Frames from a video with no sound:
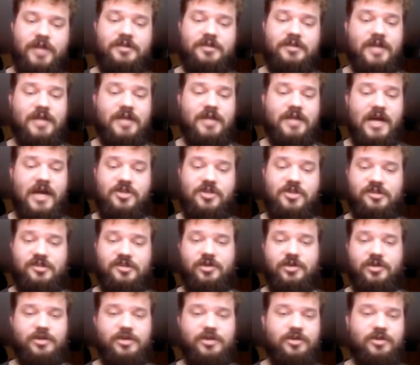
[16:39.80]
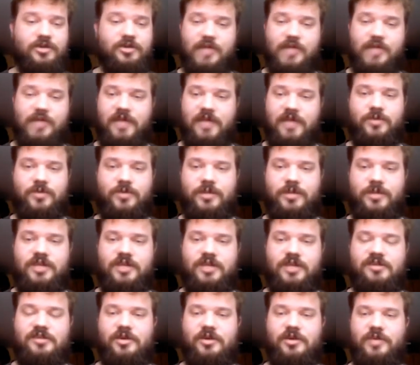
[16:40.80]
I just told you like 20 minutes
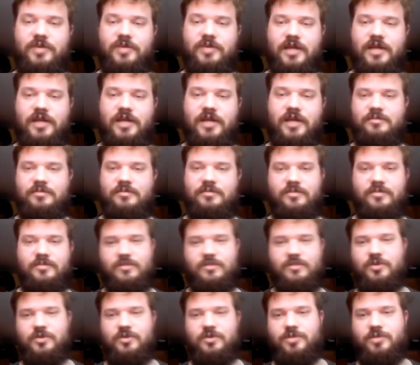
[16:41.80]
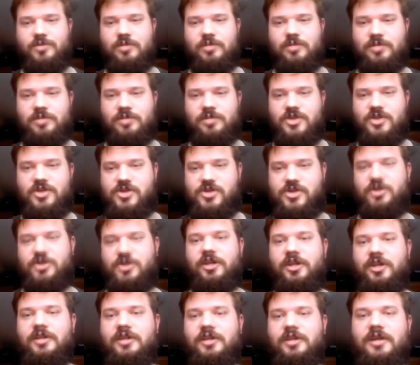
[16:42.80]
ago that you probably
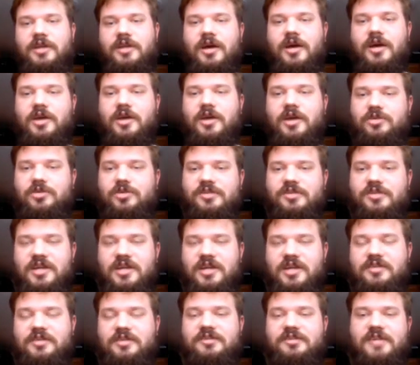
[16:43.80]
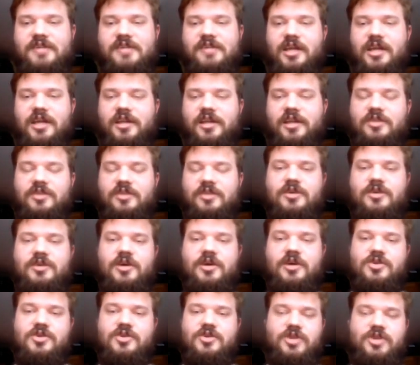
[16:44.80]
shouldn't use disks and
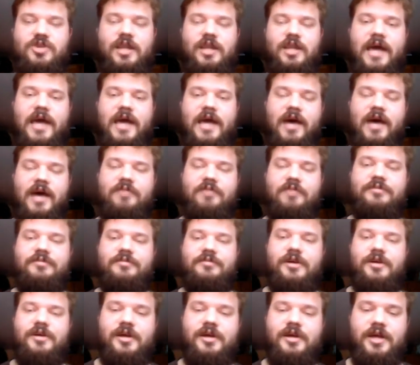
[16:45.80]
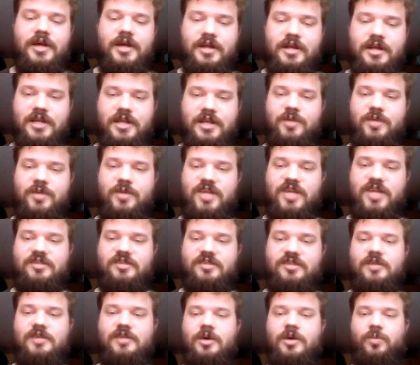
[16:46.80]
shouldn't have databases
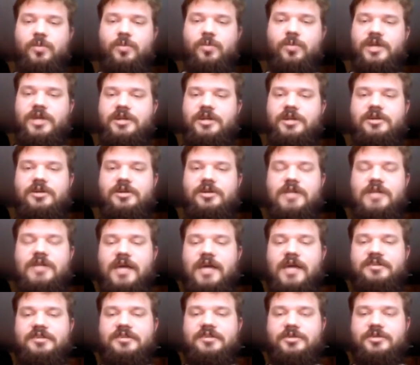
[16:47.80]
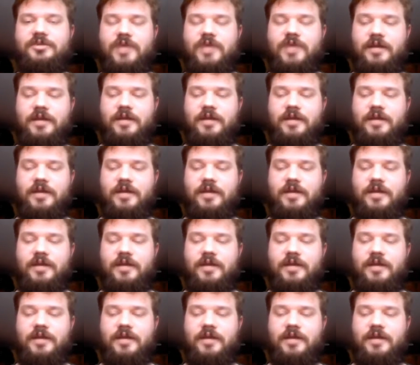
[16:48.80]
within your cluster, right?